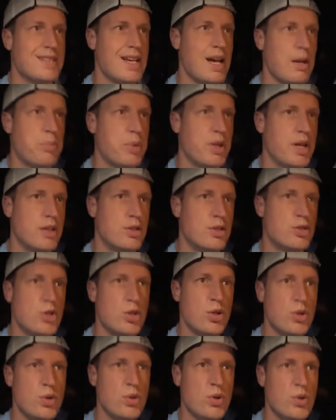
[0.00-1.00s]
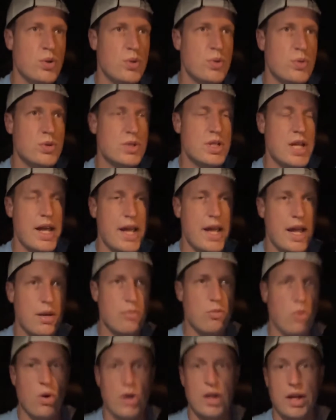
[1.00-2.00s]
Happy Tuesday
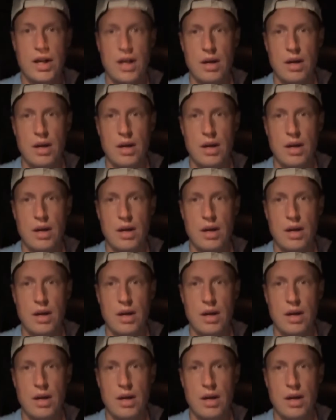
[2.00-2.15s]
morning